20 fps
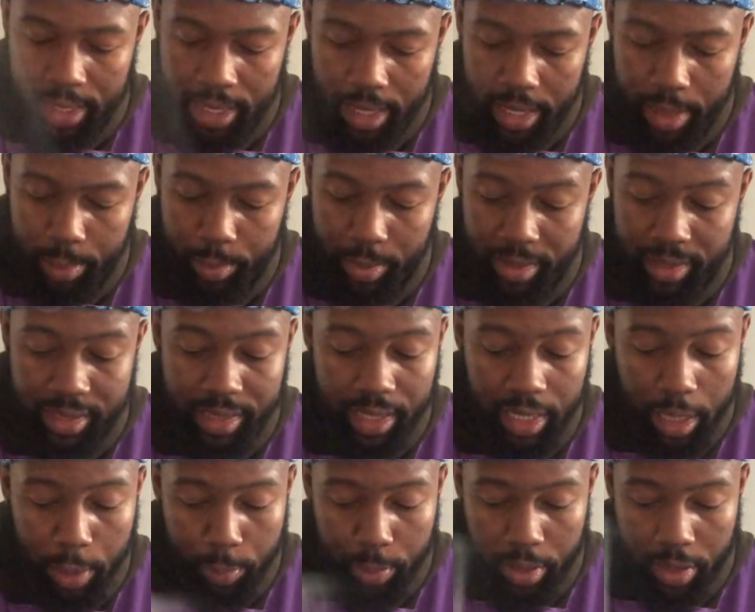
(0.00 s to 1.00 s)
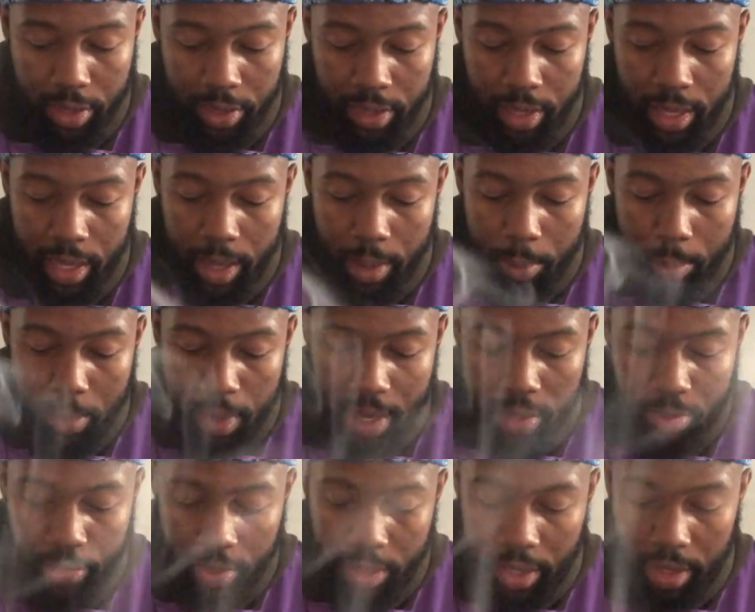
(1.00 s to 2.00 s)
dead but sleepeth
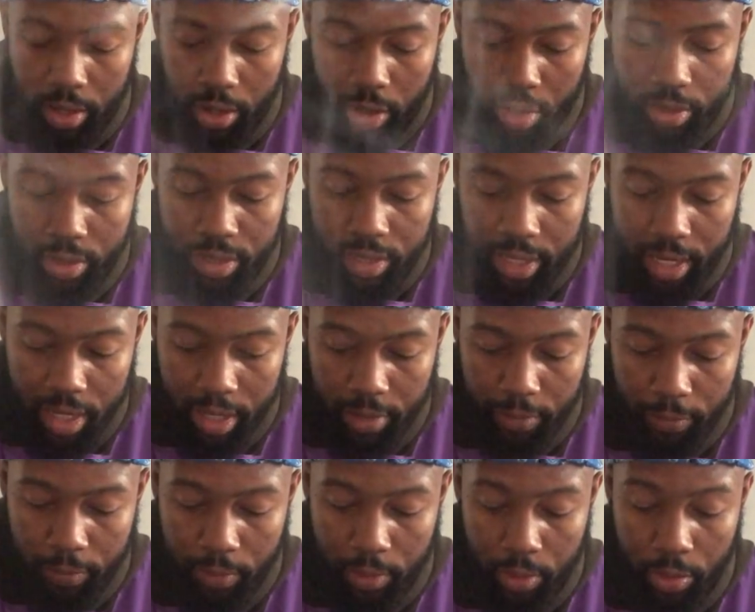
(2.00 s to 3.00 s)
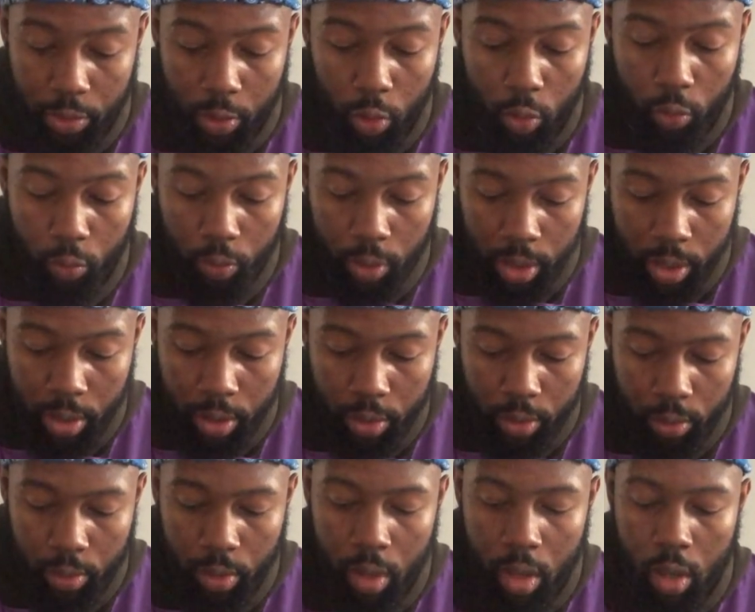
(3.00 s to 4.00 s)
meant that her death, though
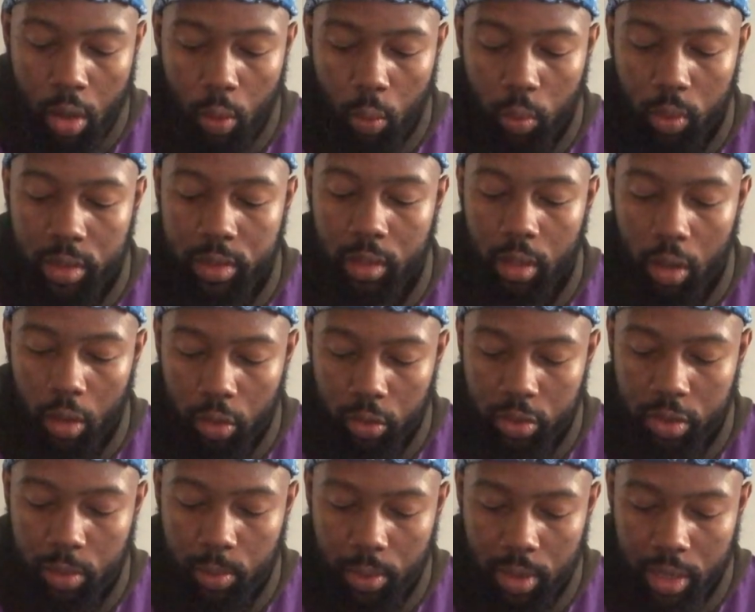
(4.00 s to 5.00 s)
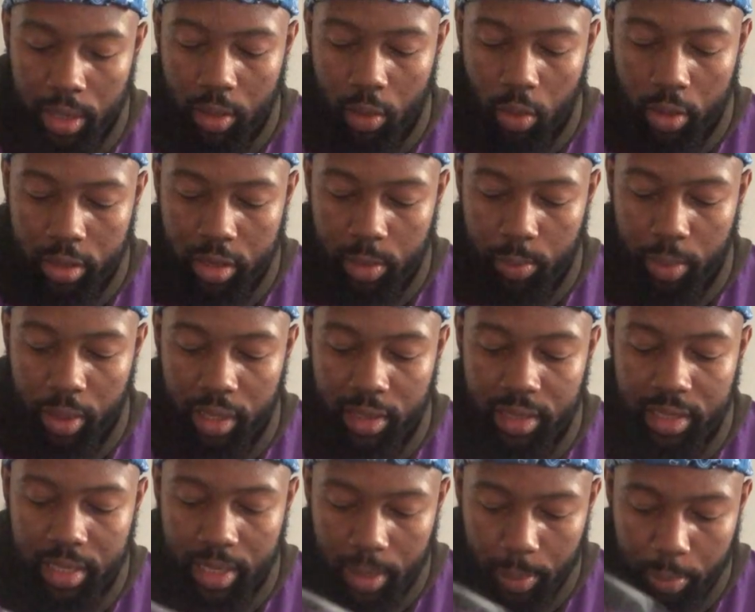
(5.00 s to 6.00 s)
real, was ultimately going to be a
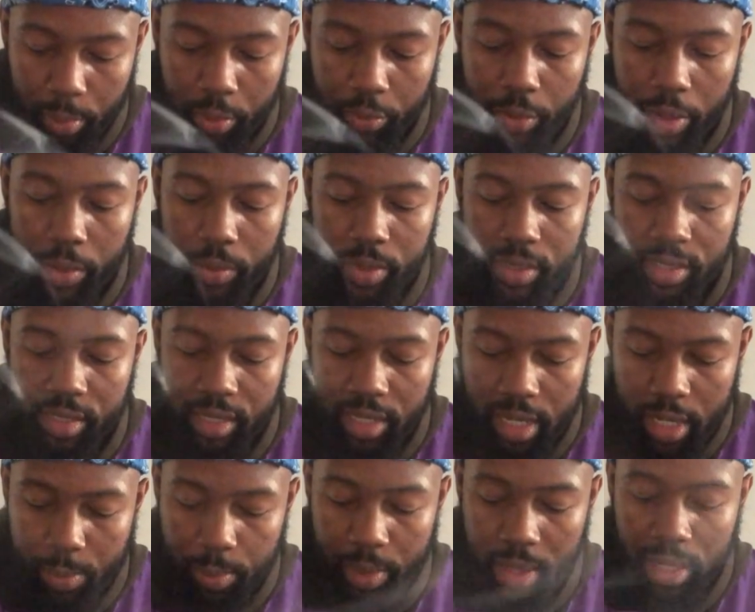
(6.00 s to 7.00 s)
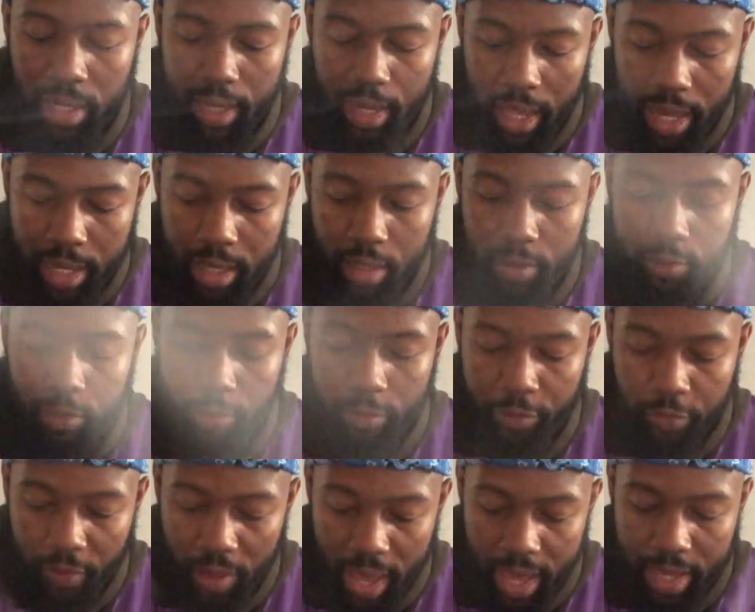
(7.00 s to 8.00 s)
temporary sleep in light of the
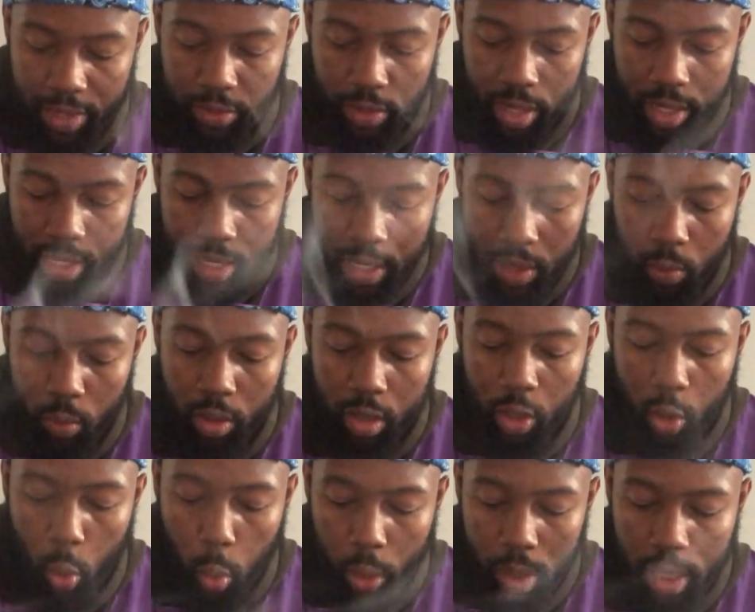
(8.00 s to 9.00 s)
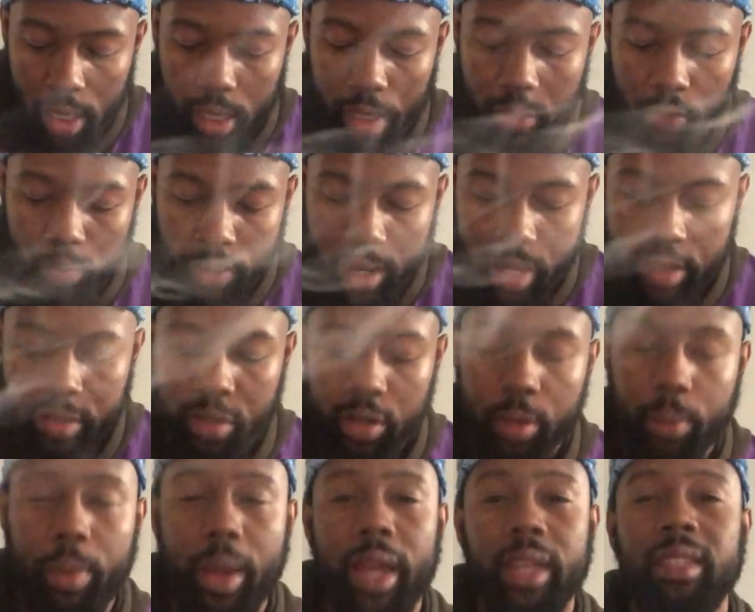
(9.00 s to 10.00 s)
fact that he would quickly raise
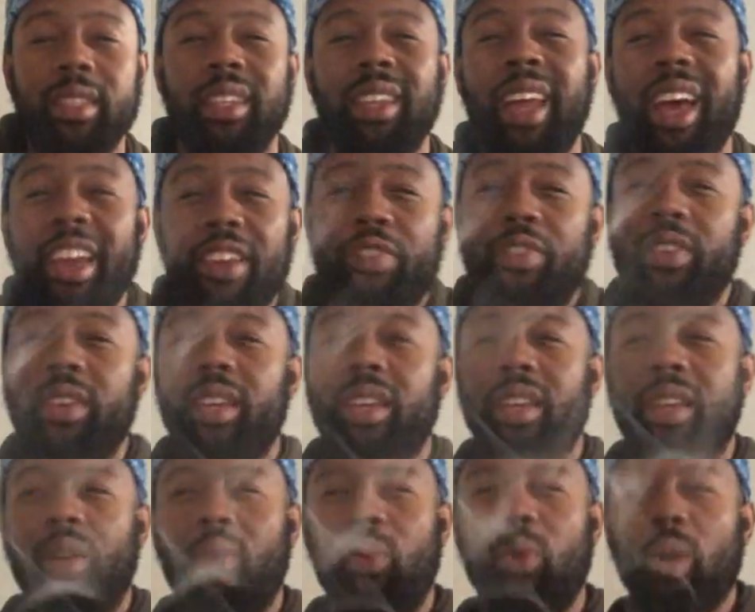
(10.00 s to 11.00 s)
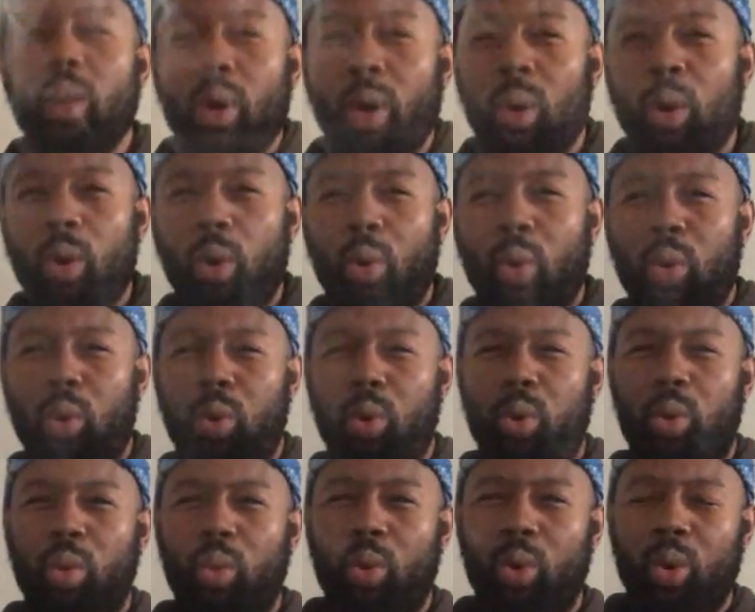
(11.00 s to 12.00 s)
her back to life again.
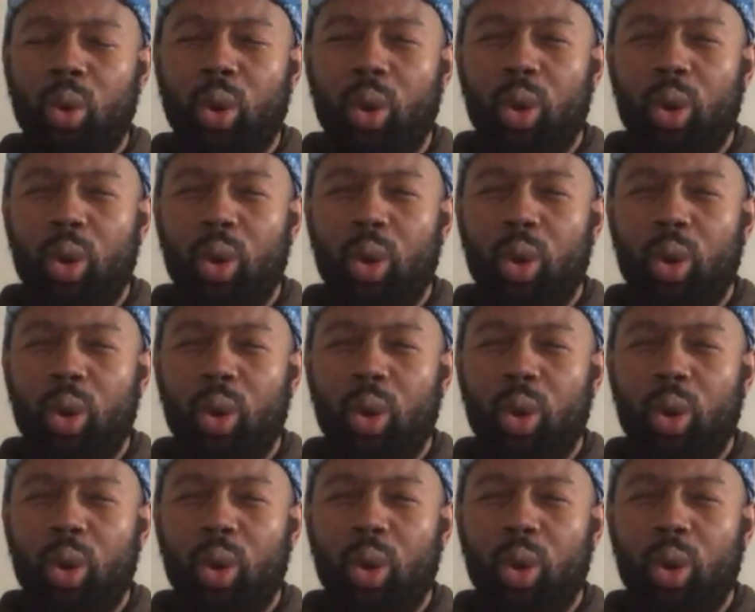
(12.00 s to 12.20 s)
Woo!